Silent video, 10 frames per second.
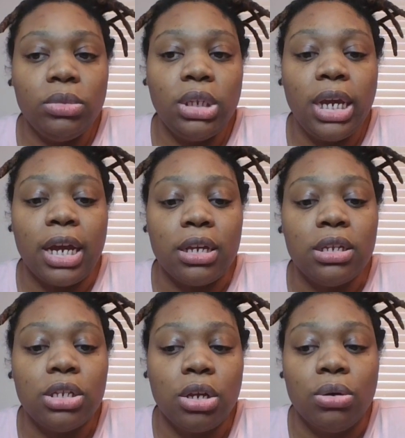yeah,
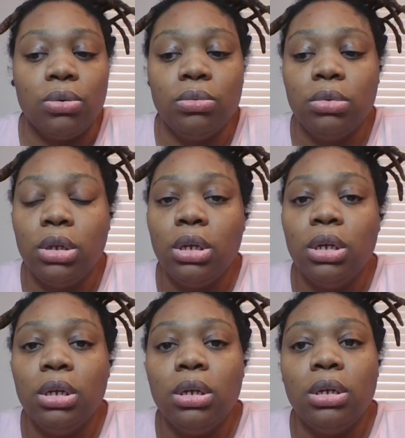so
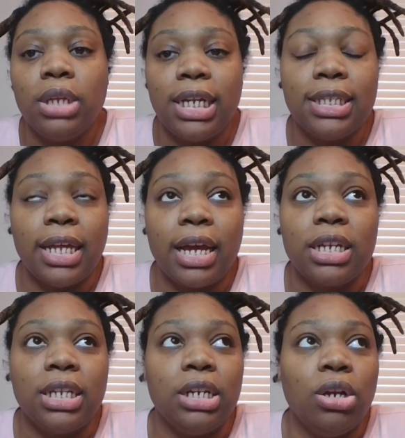that's that
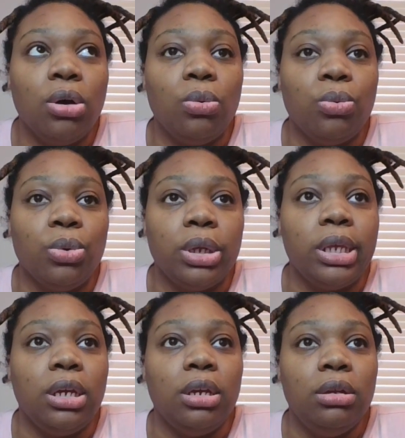because I don't
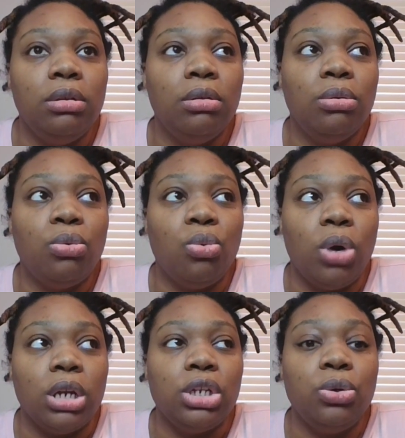really
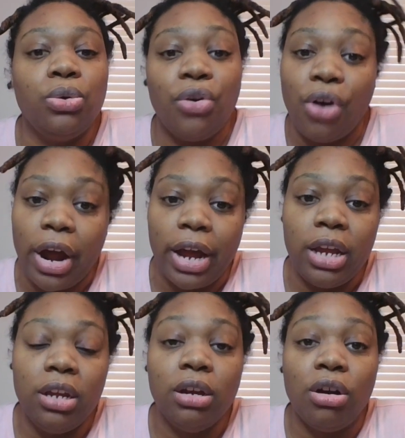want to cry
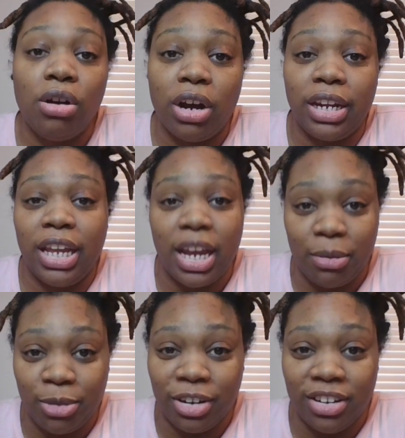on
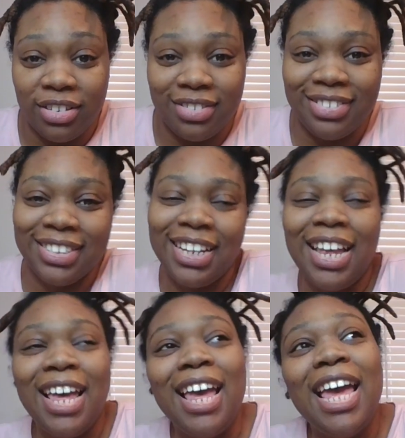camera.
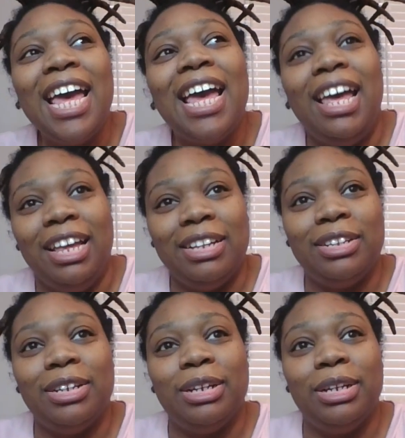
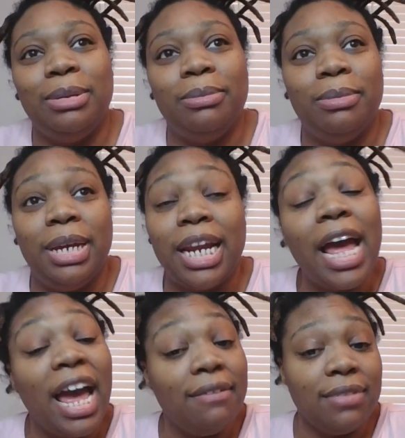And I
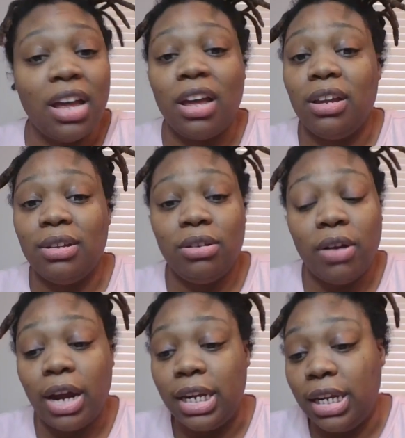have not
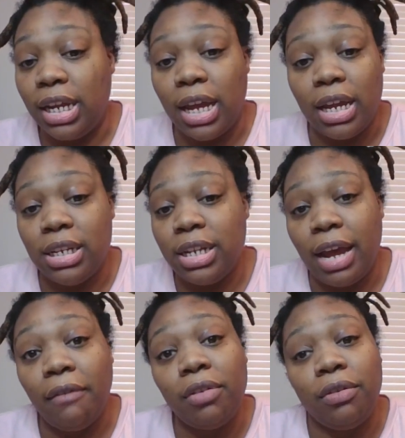cried yet
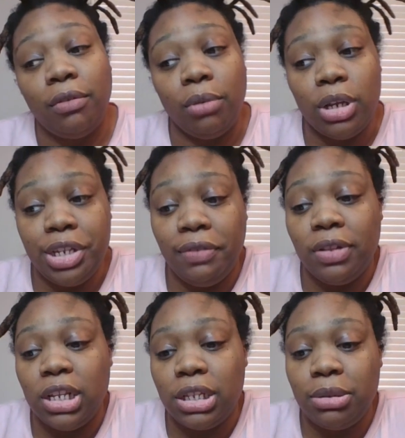after
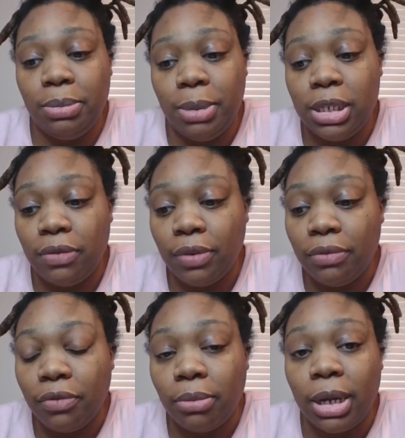receiving this piece of
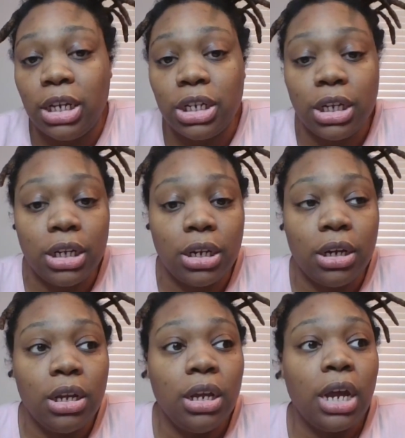information.
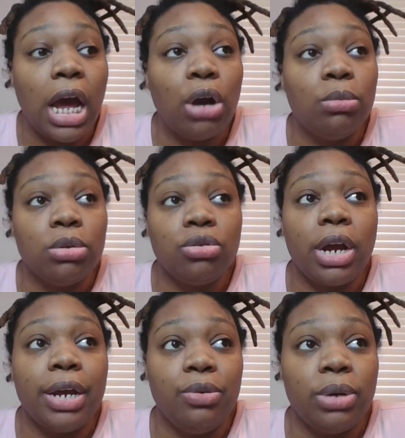I almost
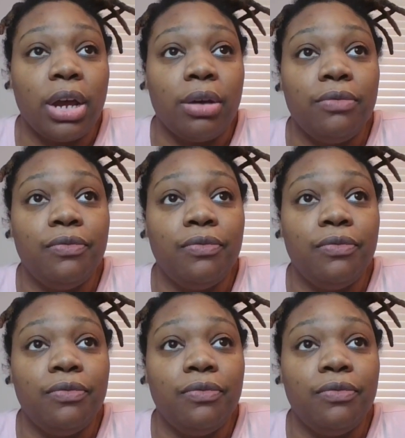cried when I